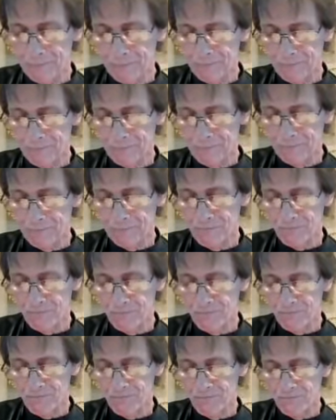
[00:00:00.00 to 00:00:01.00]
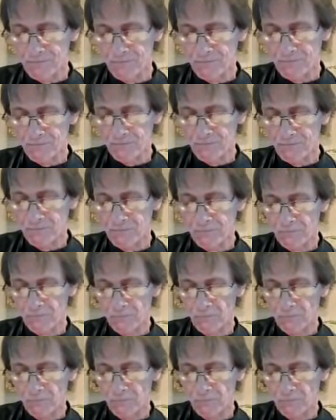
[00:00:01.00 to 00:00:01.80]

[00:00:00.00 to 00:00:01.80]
(no one is talking)